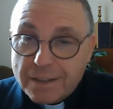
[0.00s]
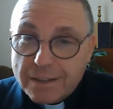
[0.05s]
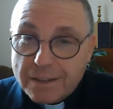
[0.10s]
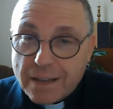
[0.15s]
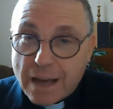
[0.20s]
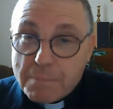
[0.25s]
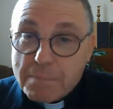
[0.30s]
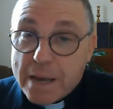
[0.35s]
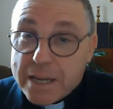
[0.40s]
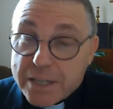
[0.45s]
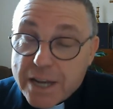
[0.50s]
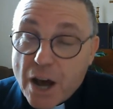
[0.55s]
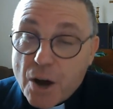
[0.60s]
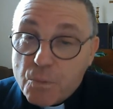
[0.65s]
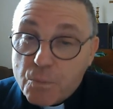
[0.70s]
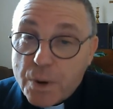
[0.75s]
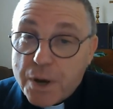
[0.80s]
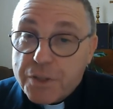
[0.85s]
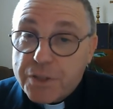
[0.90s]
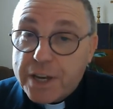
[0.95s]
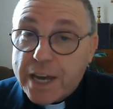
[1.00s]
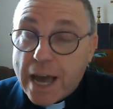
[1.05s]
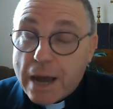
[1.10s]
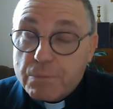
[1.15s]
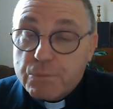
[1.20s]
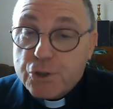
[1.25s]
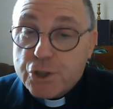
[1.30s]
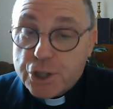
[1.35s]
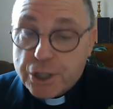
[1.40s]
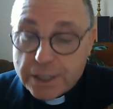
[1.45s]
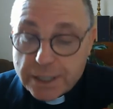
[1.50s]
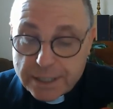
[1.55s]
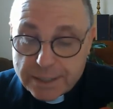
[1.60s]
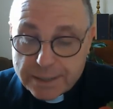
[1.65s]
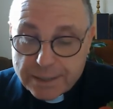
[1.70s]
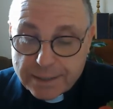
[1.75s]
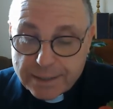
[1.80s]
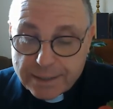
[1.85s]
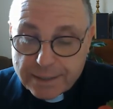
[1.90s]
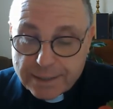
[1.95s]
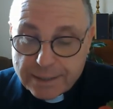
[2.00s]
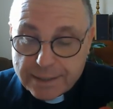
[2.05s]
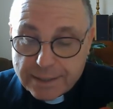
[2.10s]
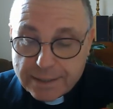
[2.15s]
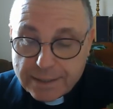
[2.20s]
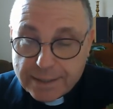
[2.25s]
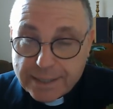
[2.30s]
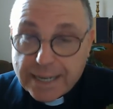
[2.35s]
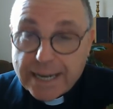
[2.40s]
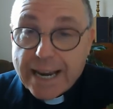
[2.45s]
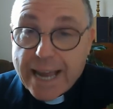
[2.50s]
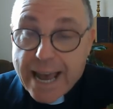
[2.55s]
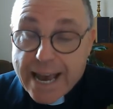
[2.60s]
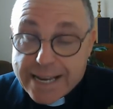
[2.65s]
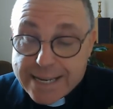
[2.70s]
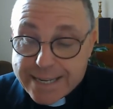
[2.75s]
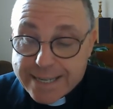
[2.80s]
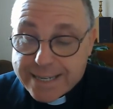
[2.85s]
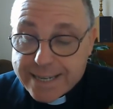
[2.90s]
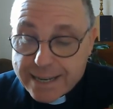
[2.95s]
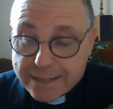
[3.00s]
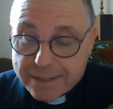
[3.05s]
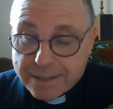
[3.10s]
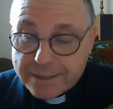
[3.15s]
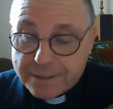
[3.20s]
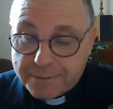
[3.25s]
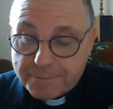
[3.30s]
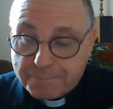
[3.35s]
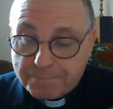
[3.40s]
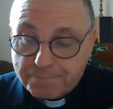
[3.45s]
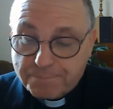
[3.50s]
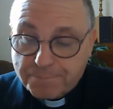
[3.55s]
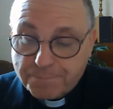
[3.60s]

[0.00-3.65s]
I met up with Councillor Claire Sutton,